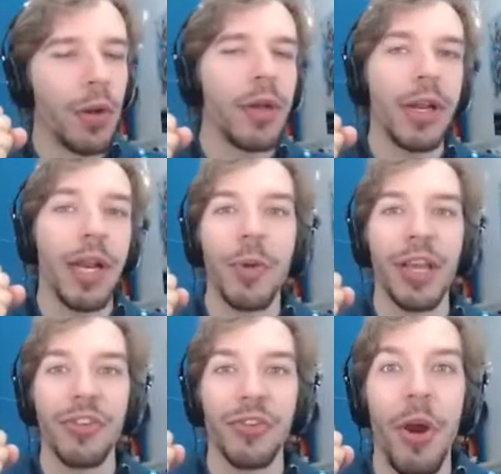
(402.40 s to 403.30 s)
Now we
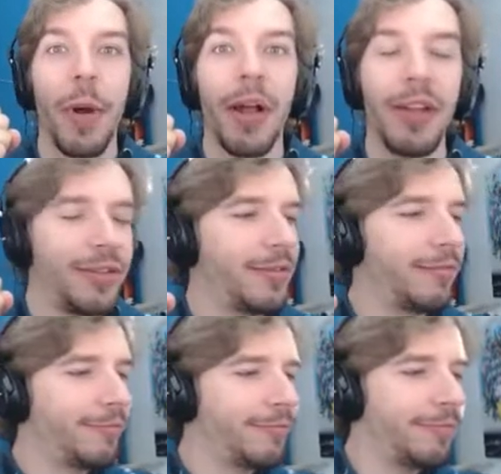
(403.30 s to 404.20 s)
get the drama.
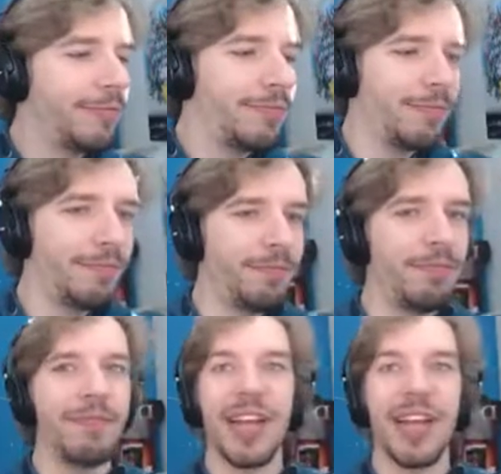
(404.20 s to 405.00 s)
and